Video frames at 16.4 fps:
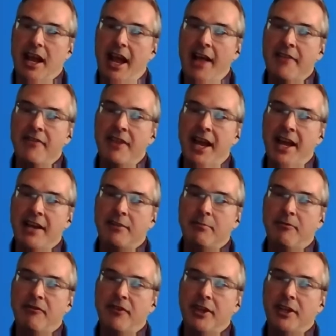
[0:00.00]
And that
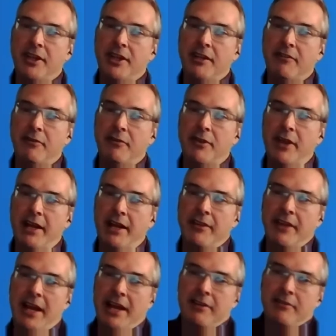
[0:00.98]
feeling of
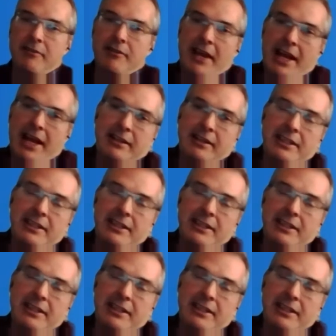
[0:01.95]
that